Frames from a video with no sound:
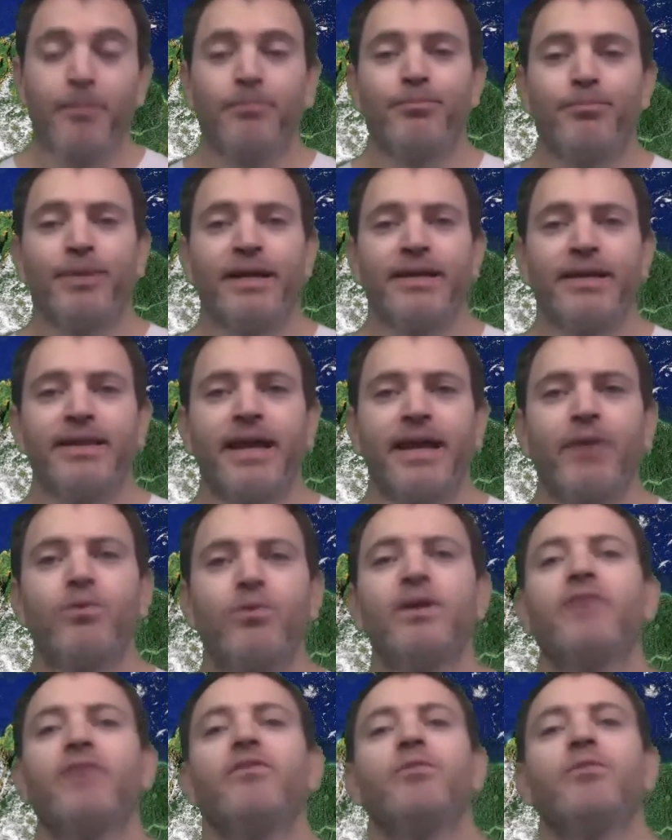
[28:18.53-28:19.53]
But that will
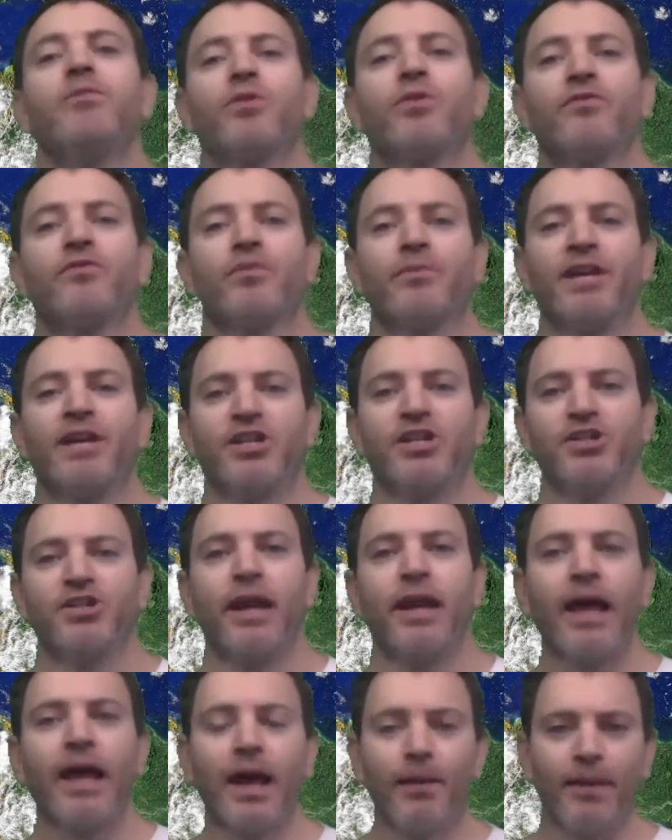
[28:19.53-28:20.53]
give you more information
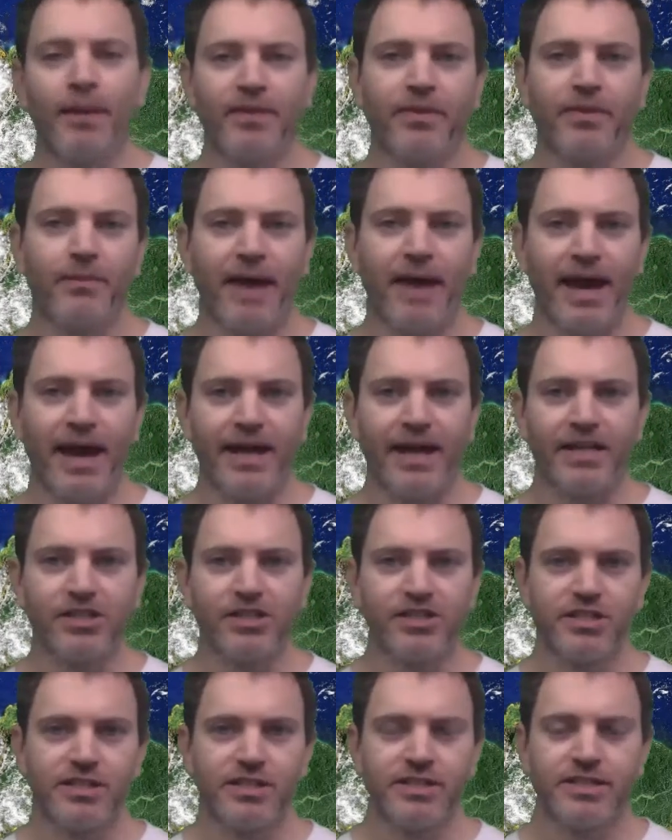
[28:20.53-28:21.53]
about the
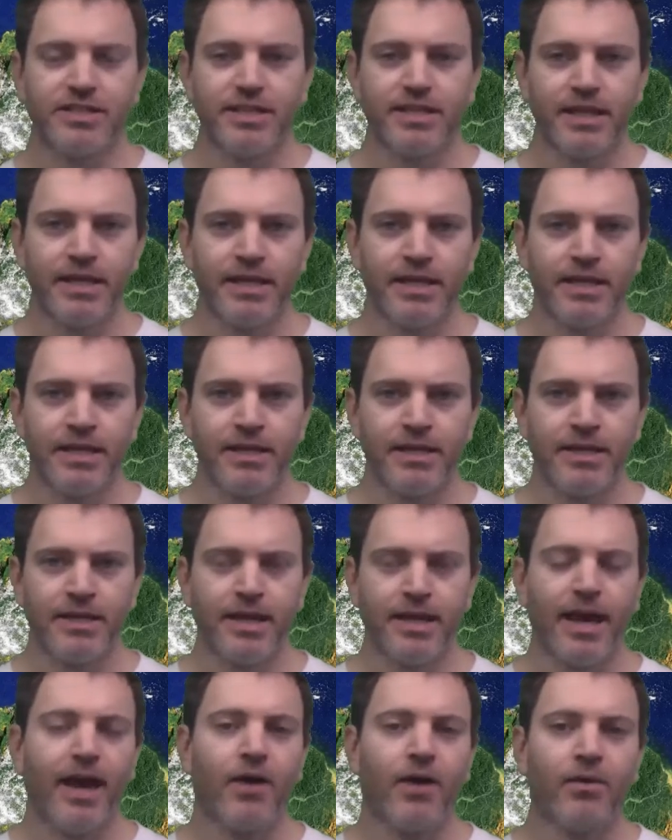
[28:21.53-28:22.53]
packages and
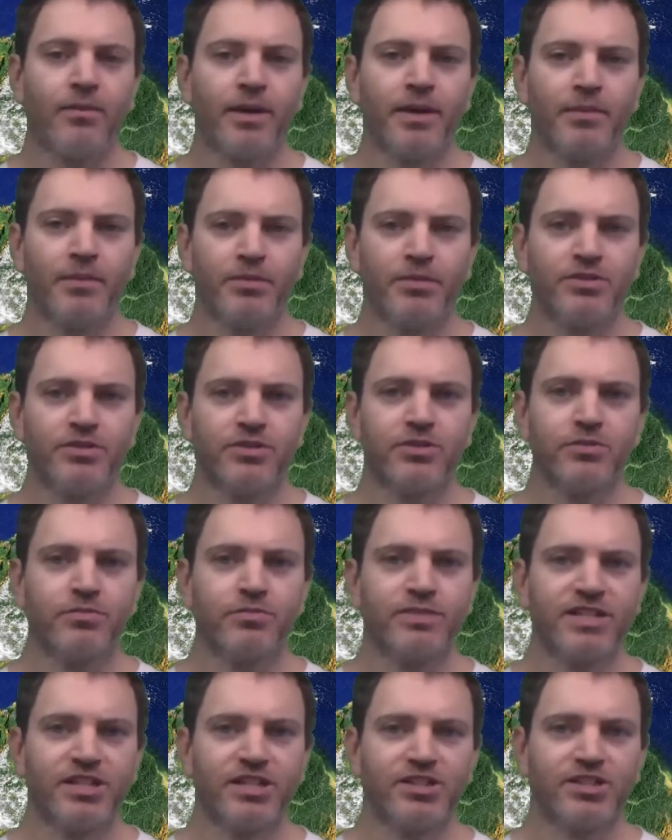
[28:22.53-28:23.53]
how I'm able to
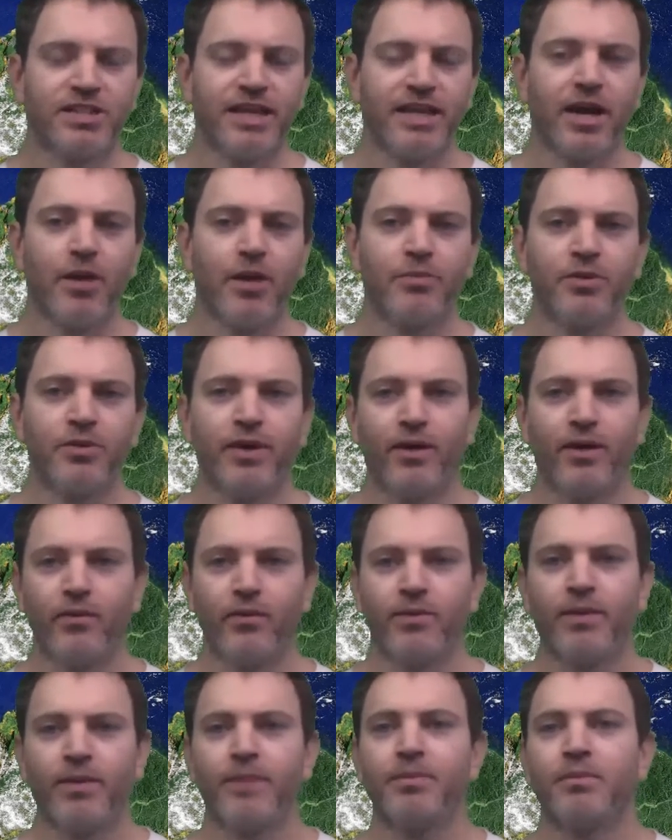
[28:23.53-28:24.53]
potentially help you, how we
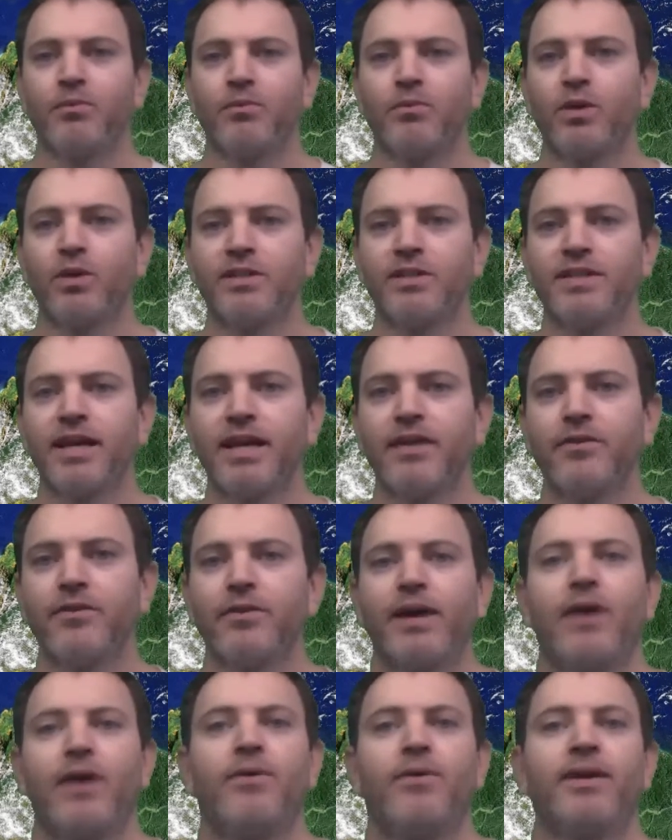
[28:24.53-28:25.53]
might be able to work together,
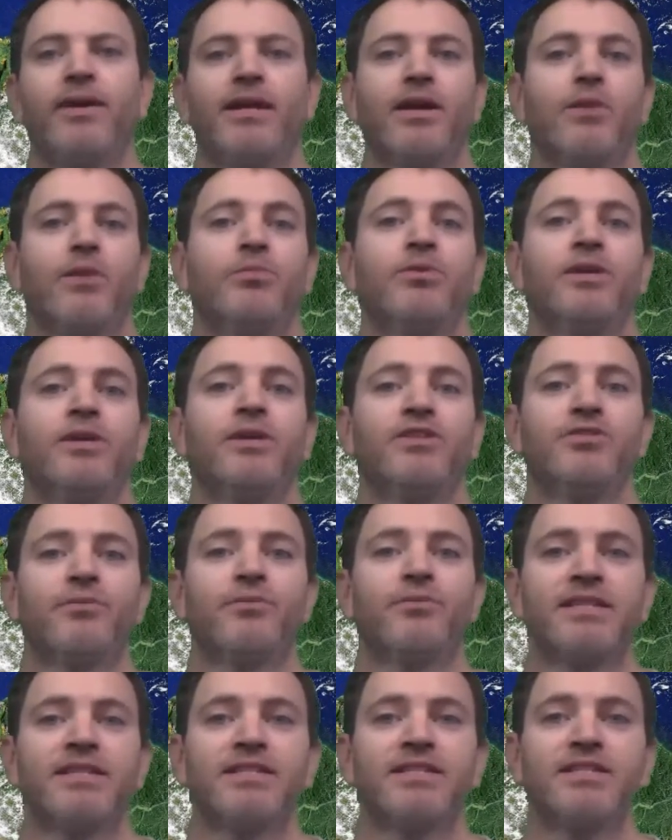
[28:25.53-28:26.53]
how I can help you get your
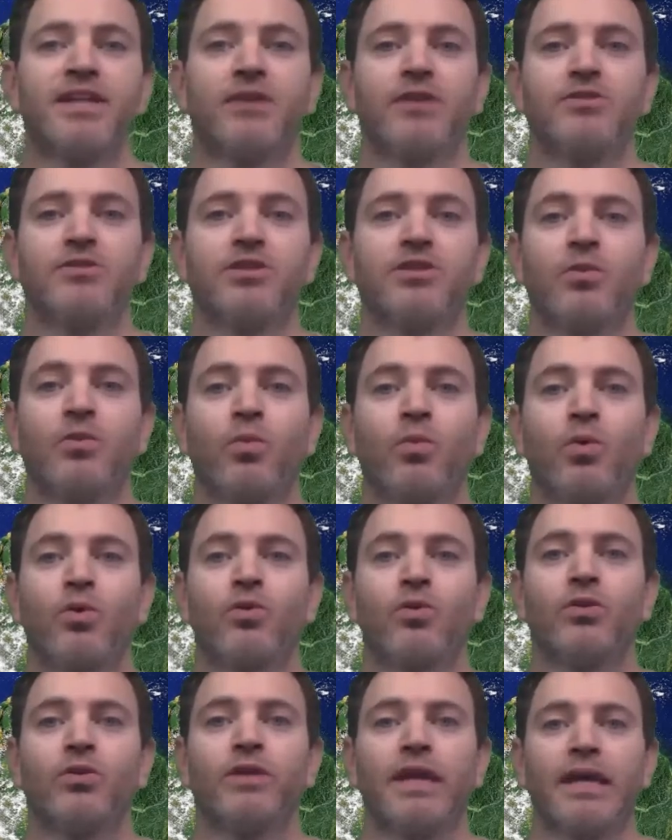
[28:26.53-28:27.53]
message out to the
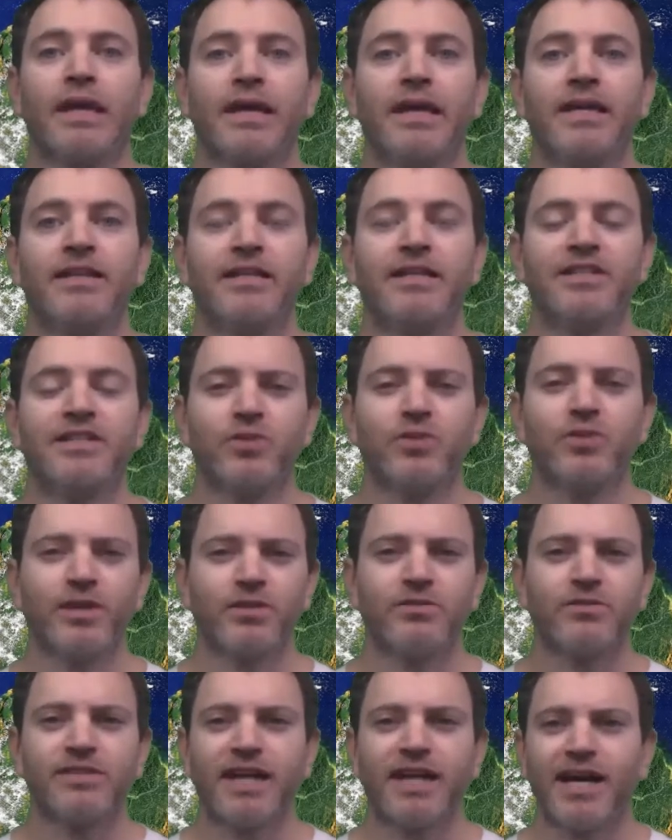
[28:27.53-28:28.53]
world in these
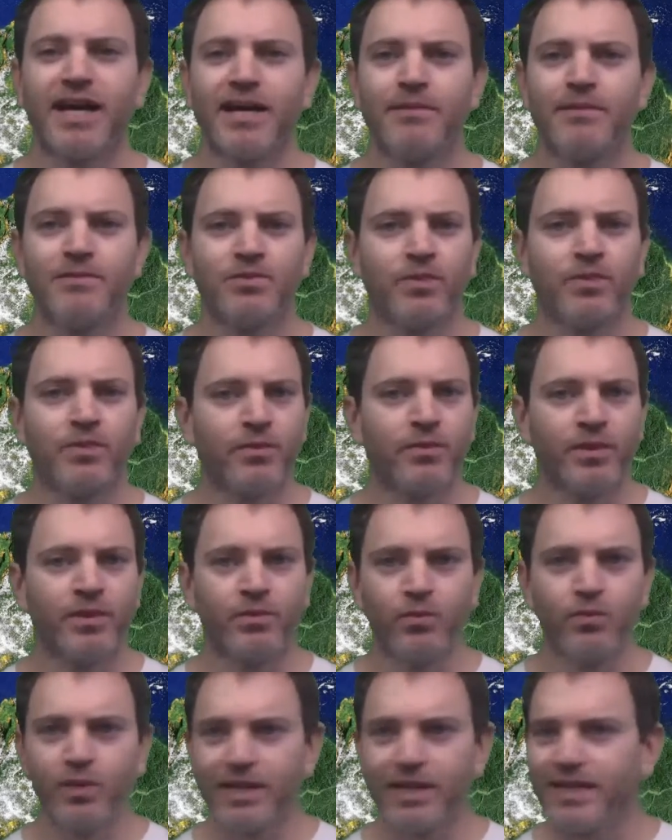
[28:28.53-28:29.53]
critical times when we
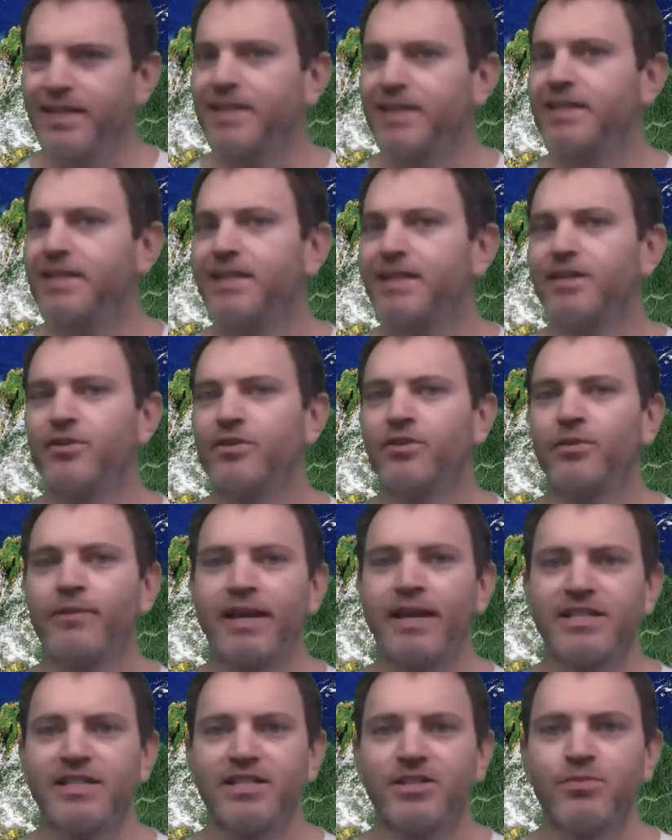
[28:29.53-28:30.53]
really need to hear your
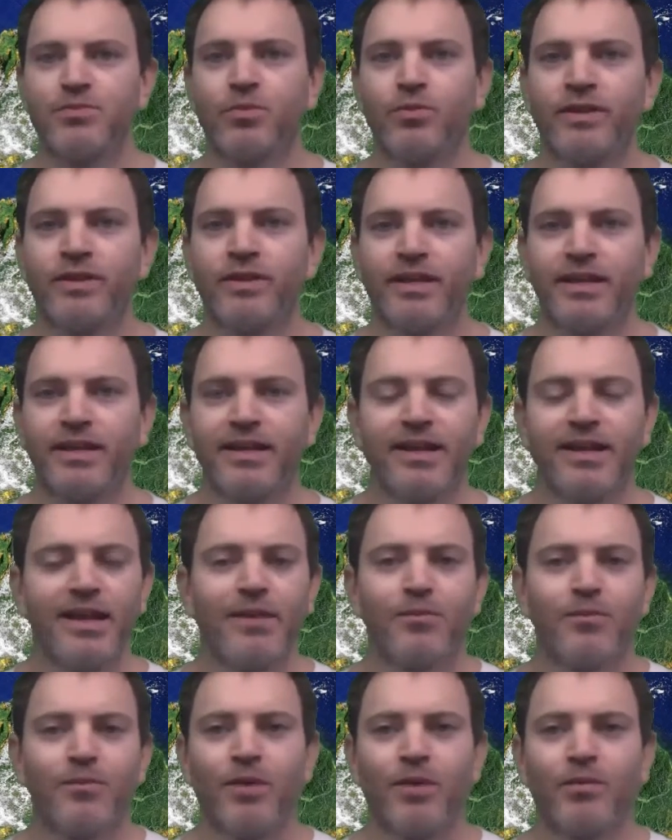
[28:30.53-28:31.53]
message more than
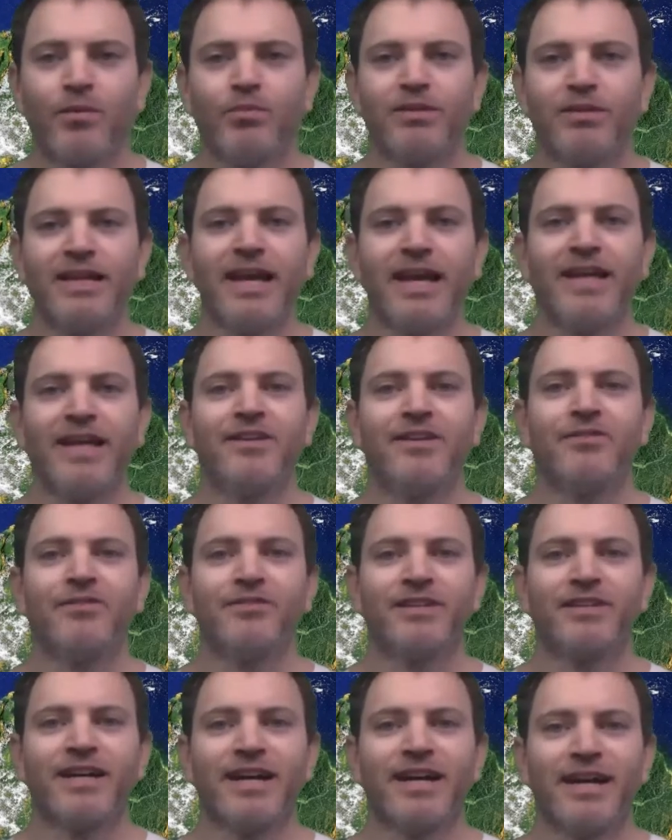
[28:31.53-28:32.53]
probably any other
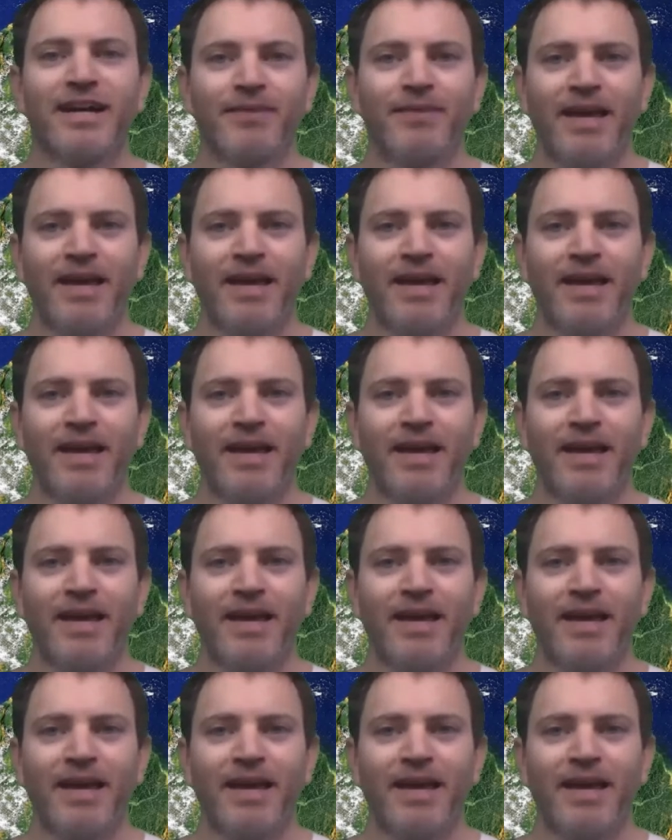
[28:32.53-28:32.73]
time.